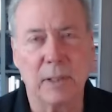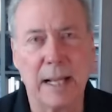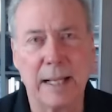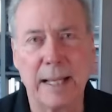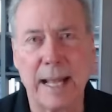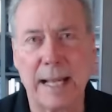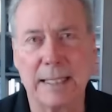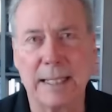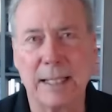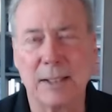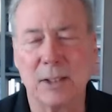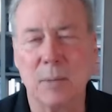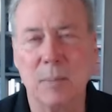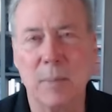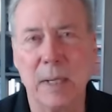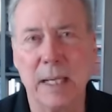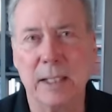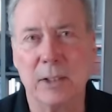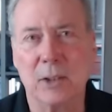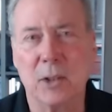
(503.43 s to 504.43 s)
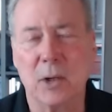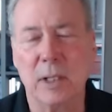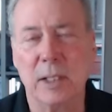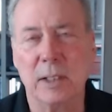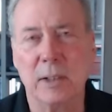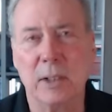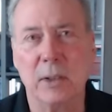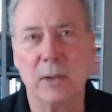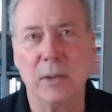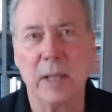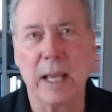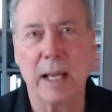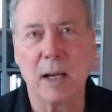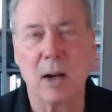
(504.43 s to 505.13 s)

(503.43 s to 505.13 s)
Now, that doesn't mean it's going to do that.